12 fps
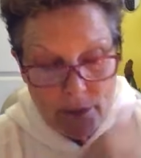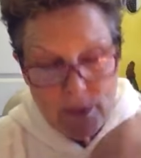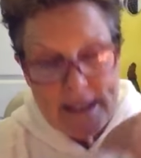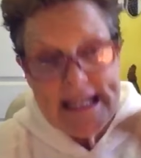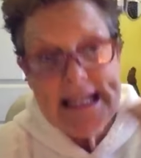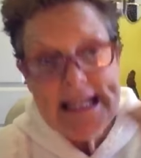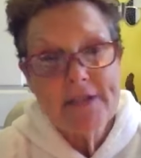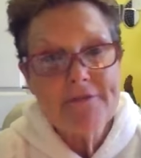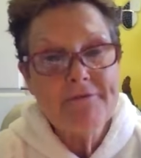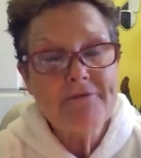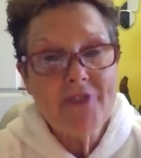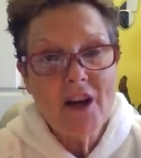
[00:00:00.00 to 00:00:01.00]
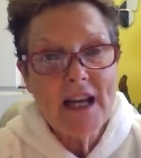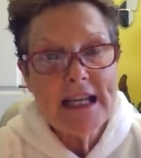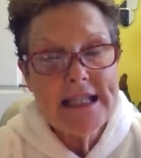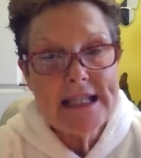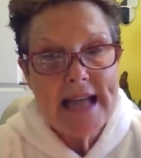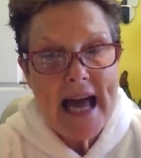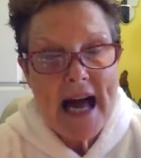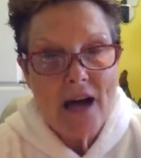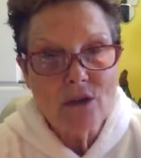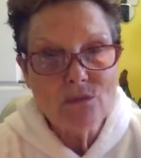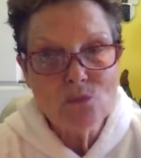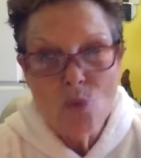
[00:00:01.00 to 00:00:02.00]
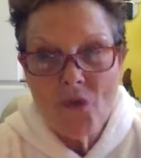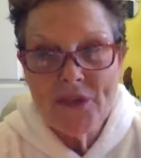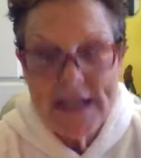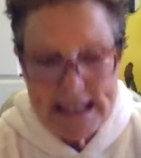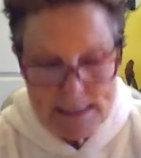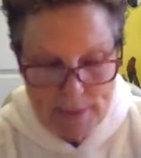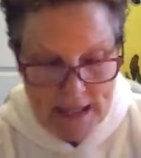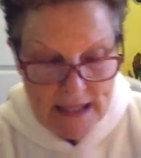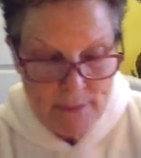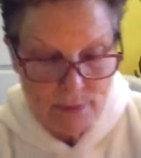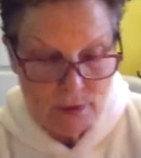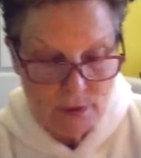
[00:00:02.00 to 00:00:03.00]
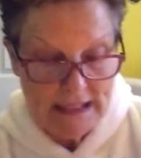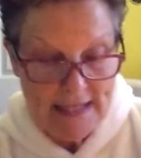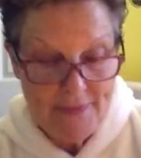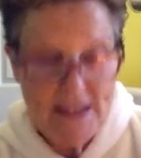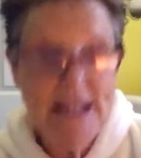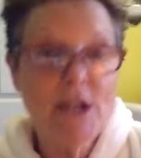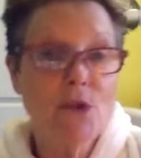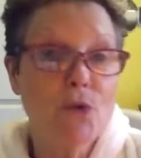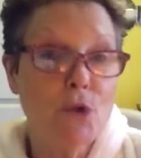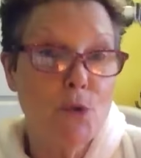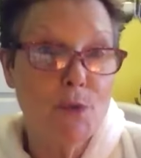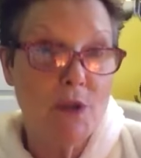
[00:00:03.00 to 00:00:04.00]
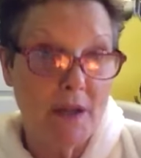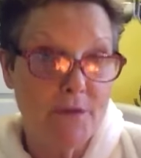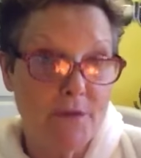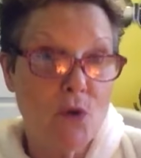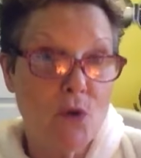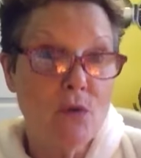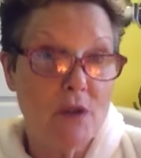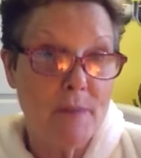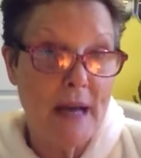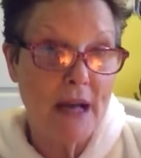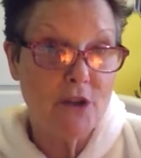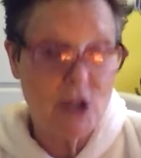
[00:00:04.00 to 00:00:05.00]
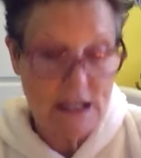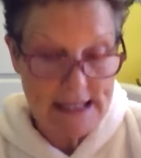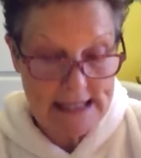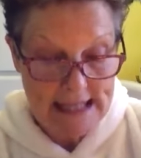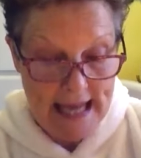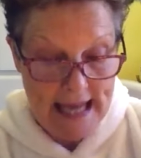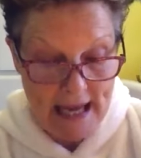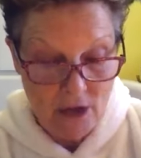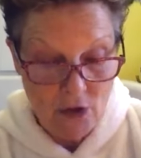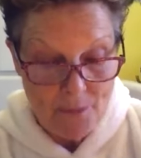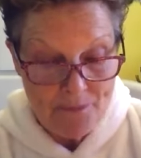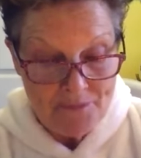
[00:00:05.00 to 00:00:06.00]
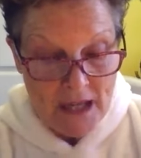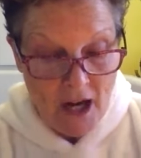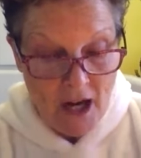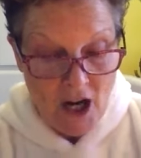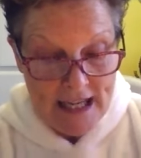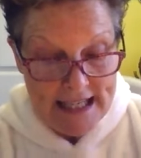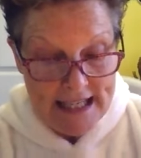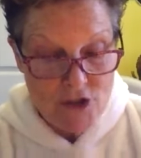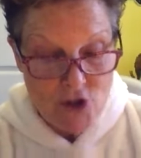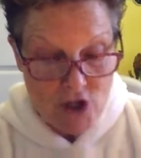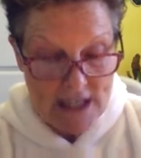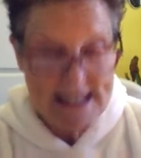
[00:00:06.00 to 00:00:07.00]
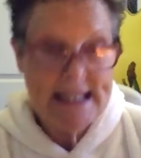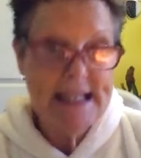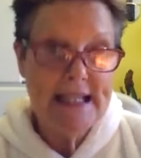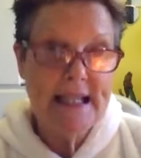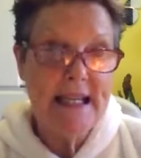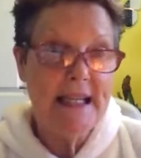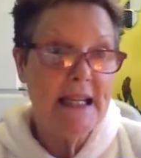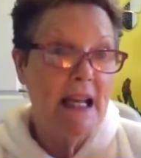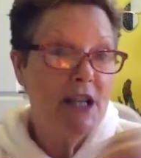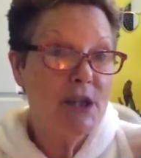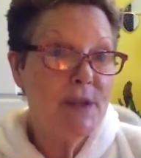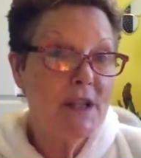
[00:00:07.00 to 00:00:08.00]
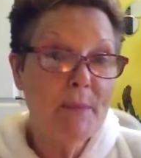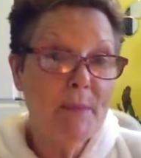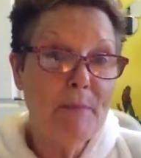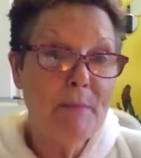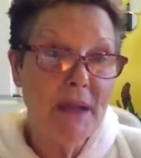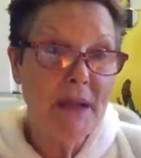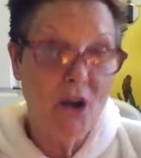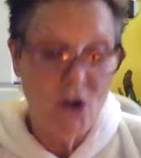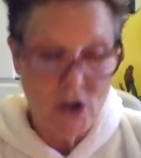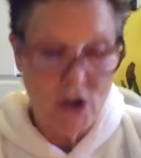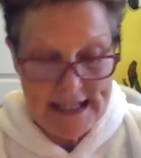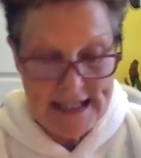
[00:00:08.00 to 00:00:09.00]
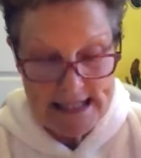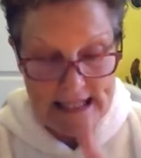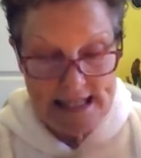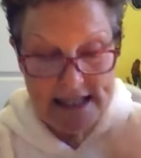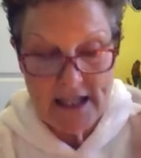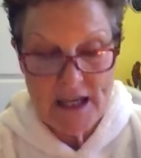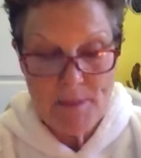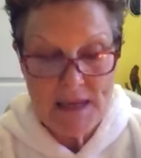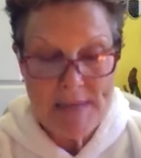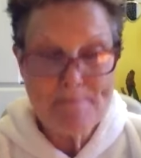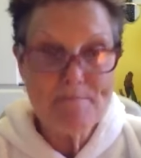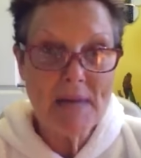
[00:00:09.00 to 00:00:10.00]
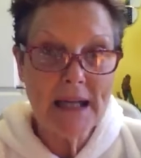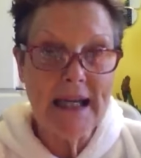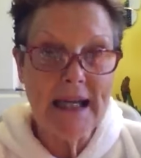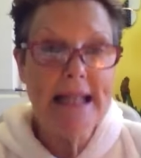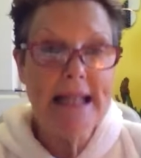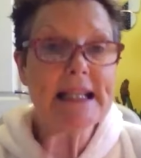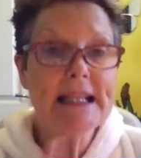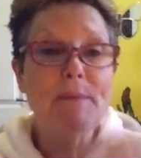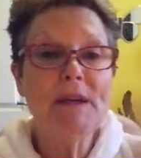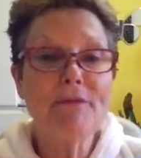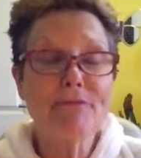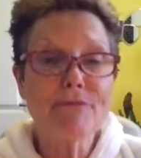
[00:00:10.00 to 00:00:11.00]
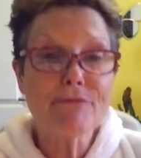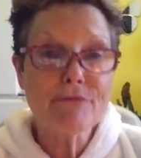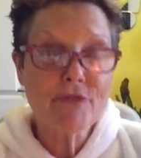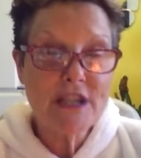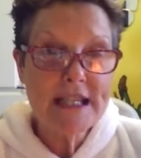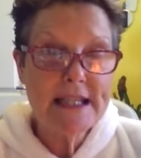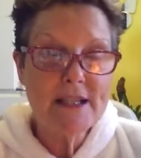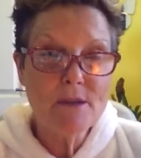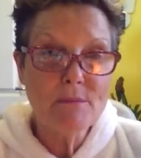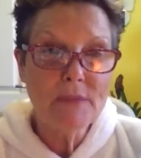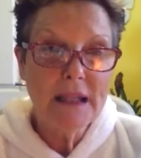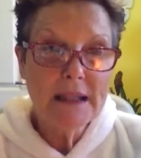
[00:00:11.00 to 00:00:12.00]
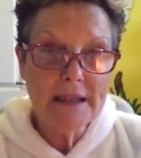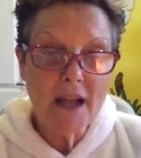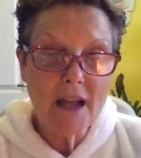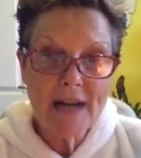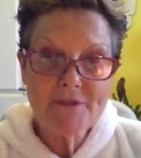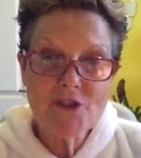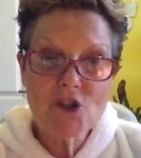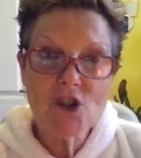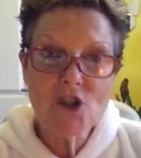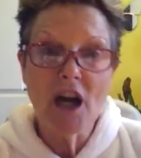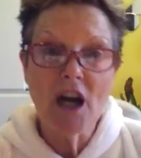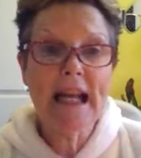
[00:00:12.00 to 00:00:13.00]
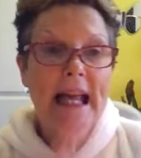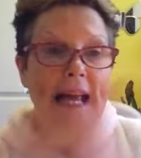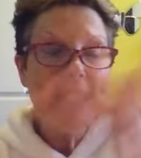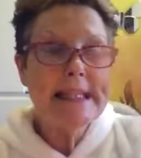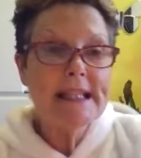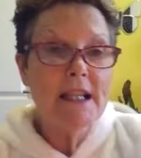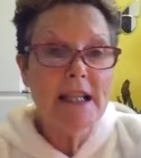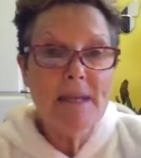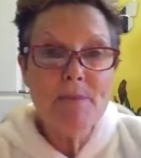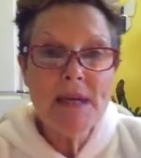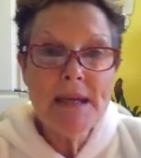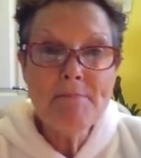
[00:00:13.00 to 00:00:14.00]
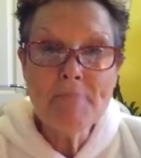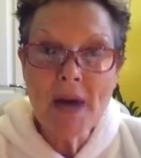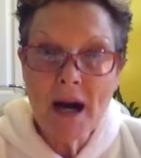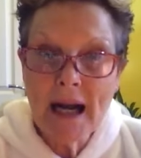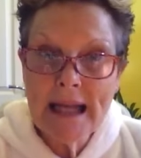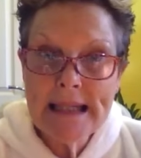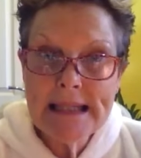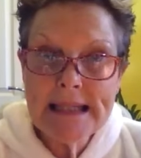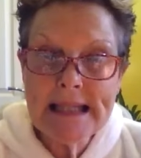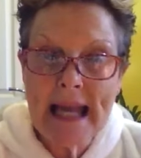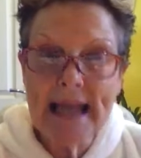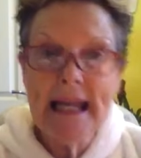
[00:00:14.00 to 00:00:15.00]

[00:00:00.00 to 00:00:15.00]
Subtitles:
need to find out what these people in these groups that I've talked about just now are interested in. So it's going to be Bitcoin, isn't it? It's going to be money. It's going to be freedom, lifestyle. It's going to be mindset.